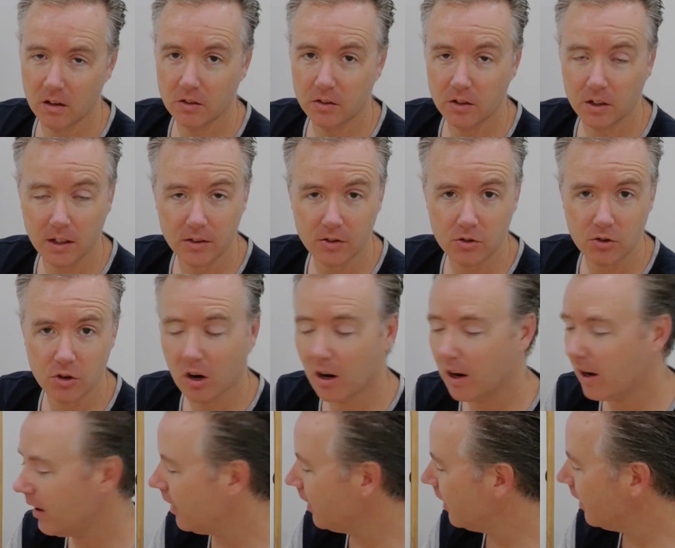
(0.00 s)
So let's
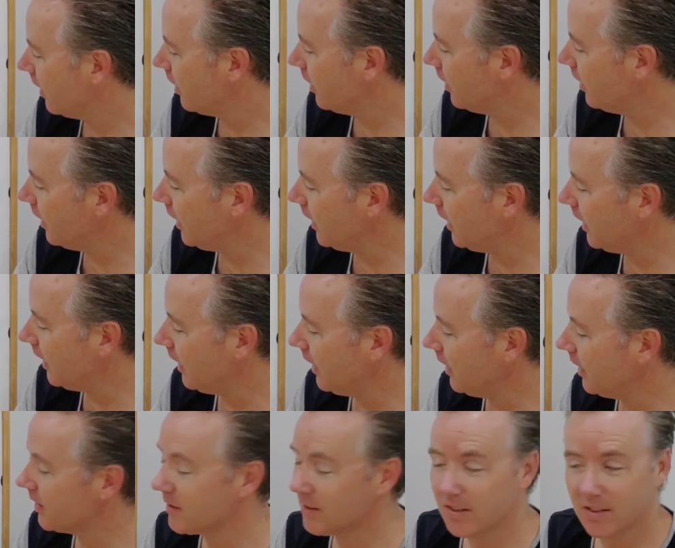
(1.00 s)
try
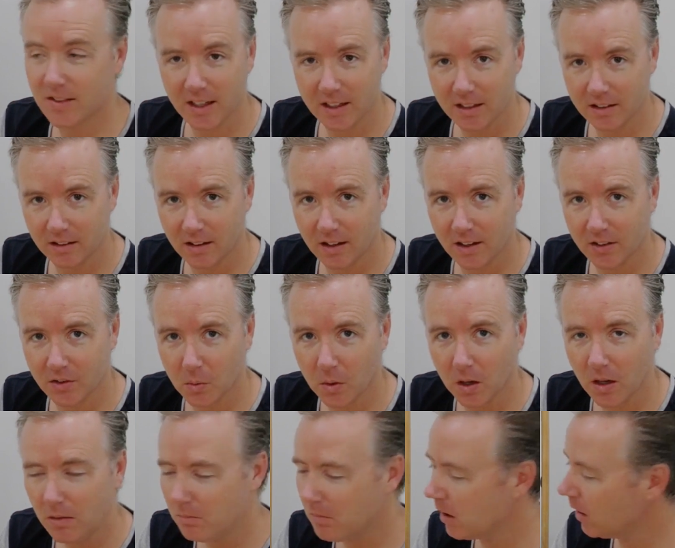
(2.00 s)
the second last
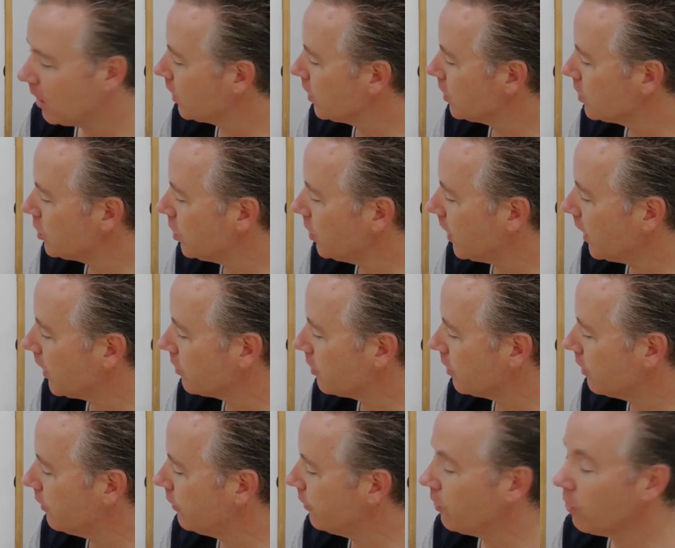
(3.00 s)
one,
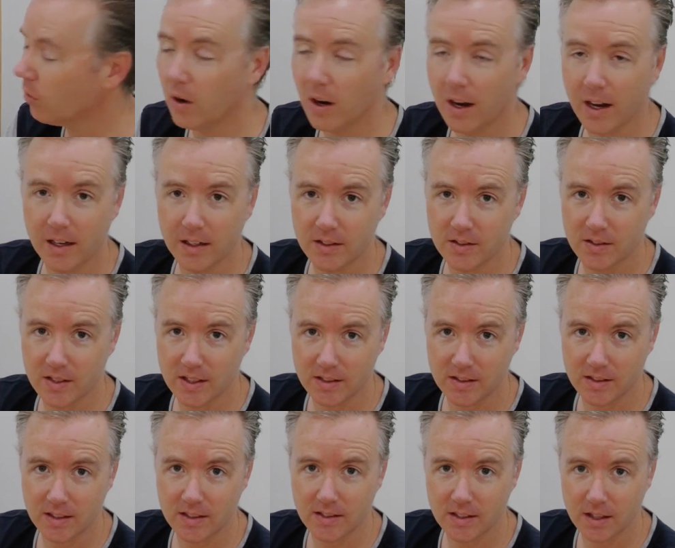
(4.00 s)
204 and
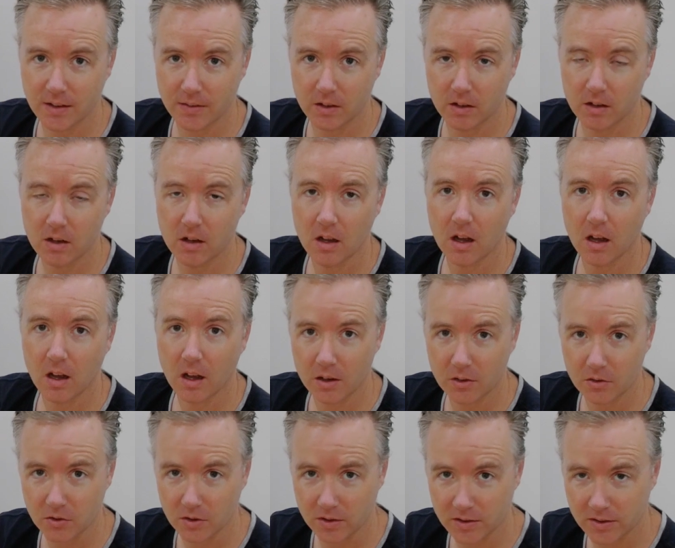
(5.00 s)
67
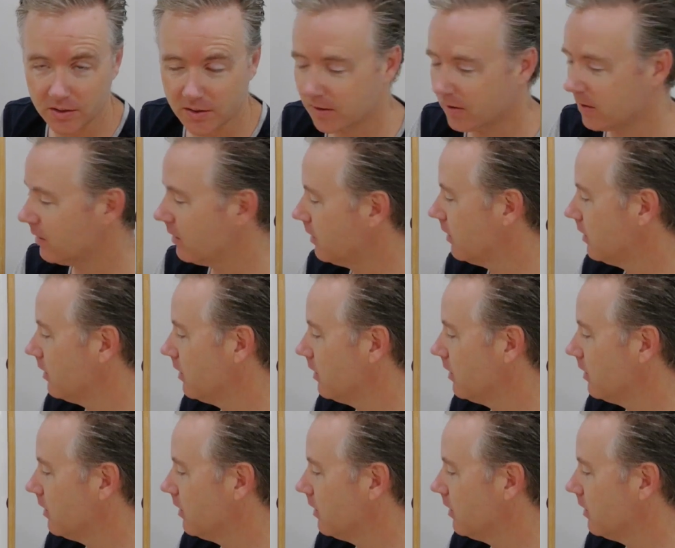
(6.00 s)
hundredths.